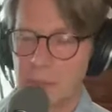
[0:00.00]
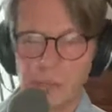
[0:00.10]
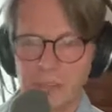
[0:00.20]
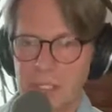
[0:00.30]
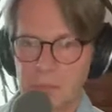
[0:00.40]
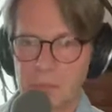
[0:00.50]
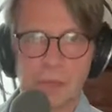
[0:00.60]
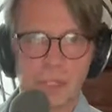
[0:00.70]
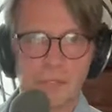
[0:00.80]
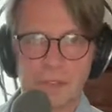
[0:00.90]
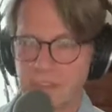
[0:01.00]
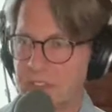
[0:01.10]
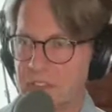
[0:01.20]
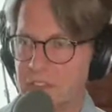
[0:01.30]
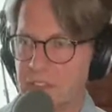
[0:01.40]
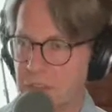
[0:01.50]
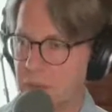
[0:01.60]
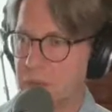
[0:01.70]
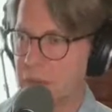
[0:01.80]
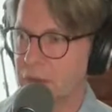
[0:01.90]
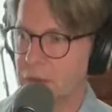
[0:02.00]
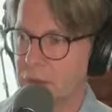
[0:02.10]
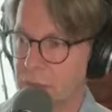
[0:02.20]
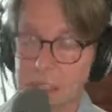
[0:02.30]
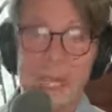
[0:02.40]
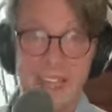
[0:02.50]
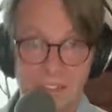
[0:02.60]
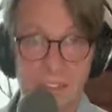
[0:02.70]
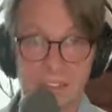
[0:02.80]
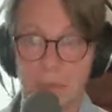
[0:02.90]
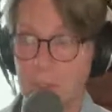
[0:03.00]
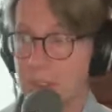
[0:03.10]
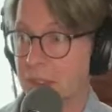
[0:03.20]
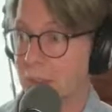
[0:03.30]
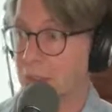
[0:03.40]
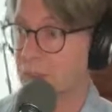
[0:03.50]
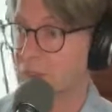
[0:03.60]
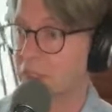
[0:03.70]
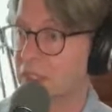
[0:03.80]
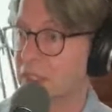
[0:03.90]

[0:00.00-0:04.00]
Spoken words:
teams have played fantastically throughout the tournament, as have some of the other ones.